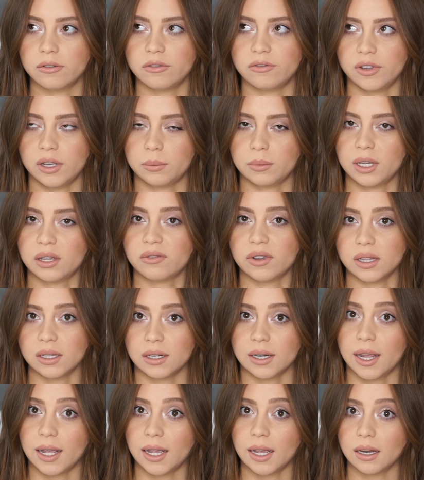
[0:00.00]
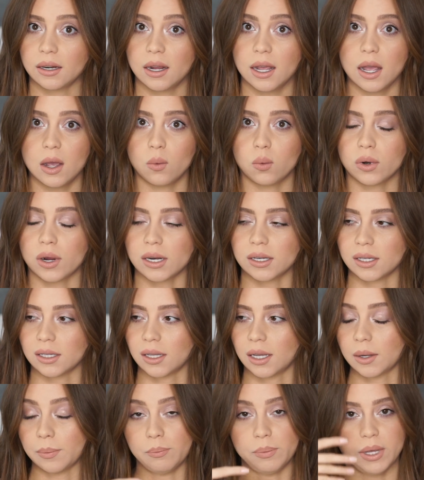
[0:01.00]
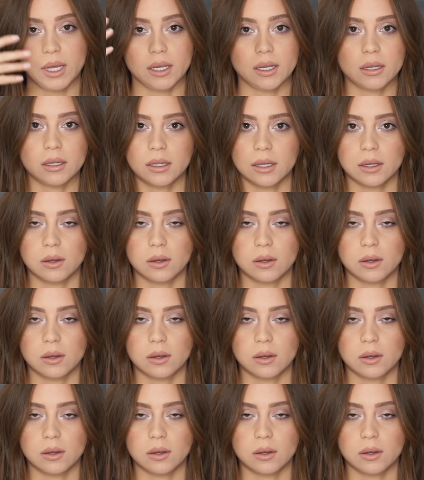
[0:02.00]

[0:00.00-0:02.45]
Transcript: family event that I had, where I did like big,